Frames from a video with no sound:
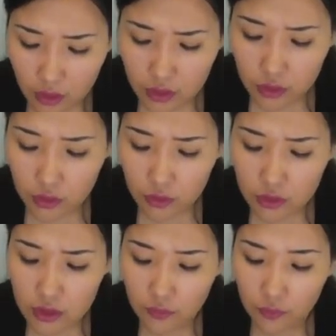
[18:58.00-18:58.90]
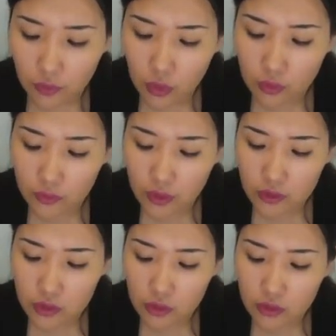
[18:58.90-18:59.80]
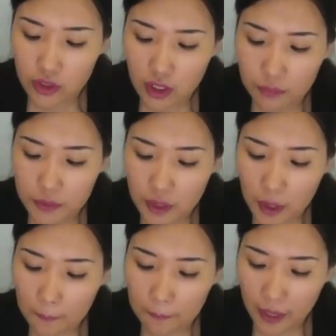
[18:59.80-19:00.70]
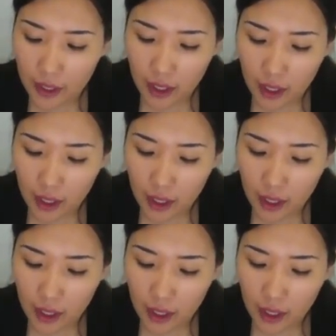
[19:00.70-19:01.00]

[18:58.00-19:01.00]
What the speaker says: executes, the flow of control jumps back